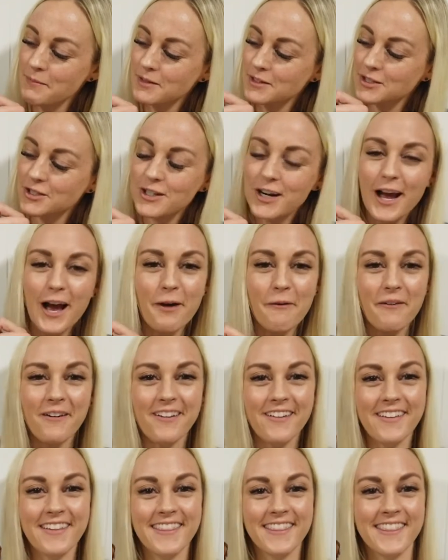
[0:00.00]
Mr.
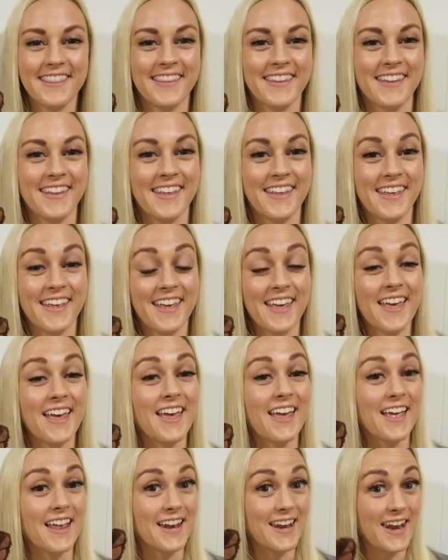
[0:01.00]
Owl.
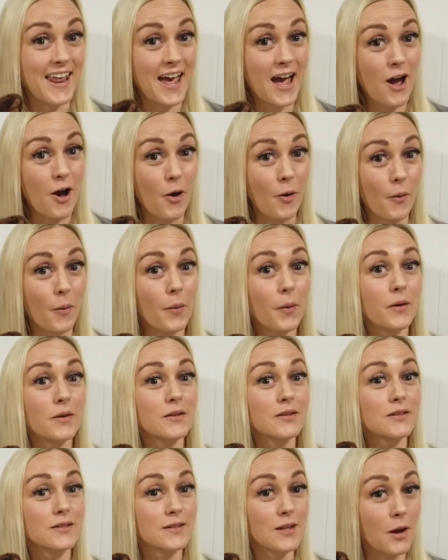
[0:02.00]
Now,
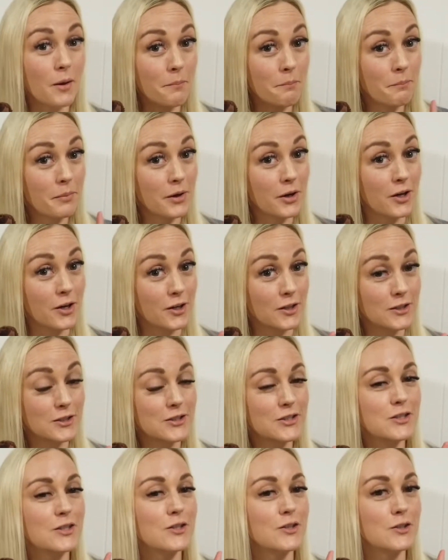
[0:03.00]
some
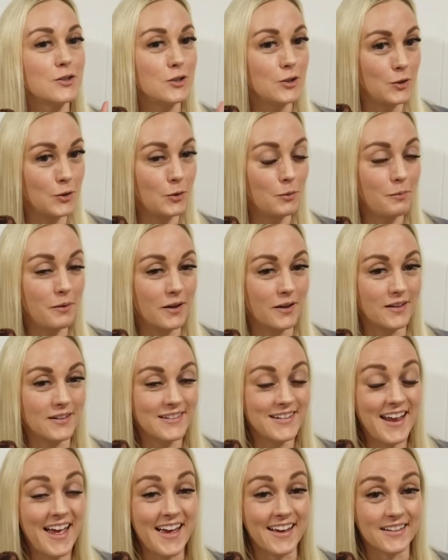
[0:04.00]
birds do build
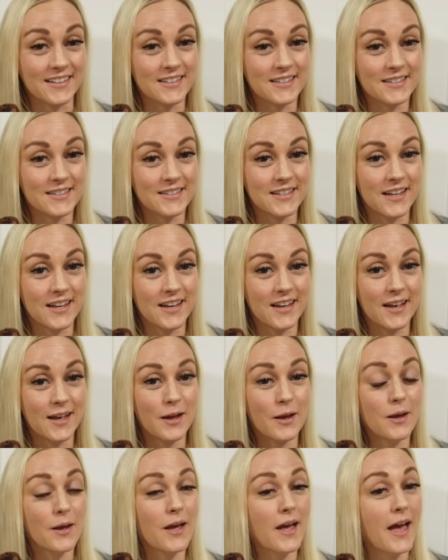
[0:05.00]
nests.
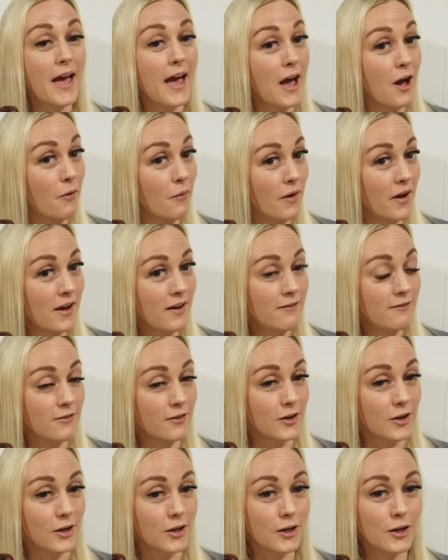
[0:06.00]

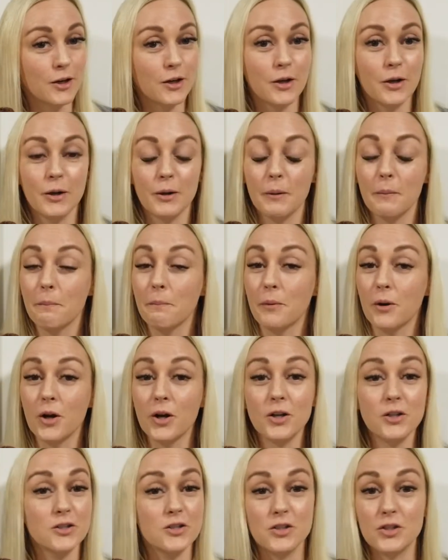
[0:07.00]
However,
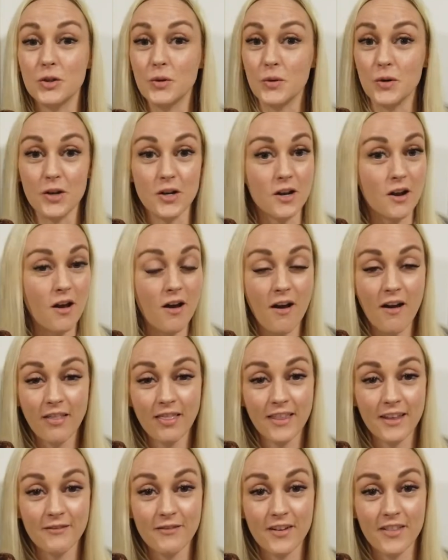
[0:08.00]
birds do not
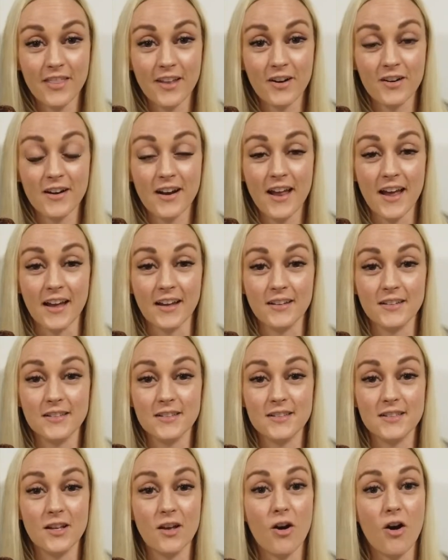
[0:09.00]
live in their
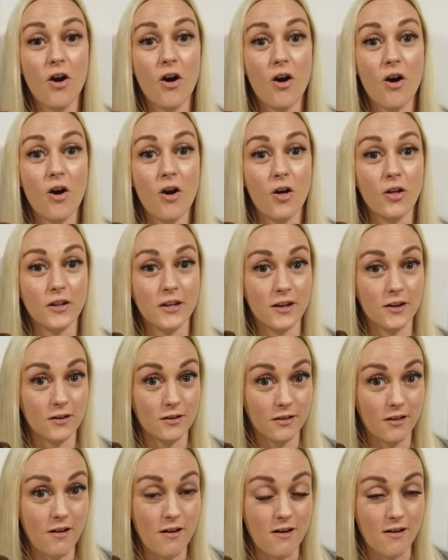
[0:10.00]
nests all year
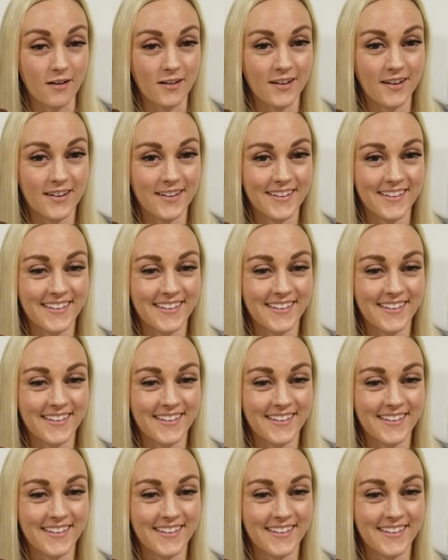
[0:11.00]
long.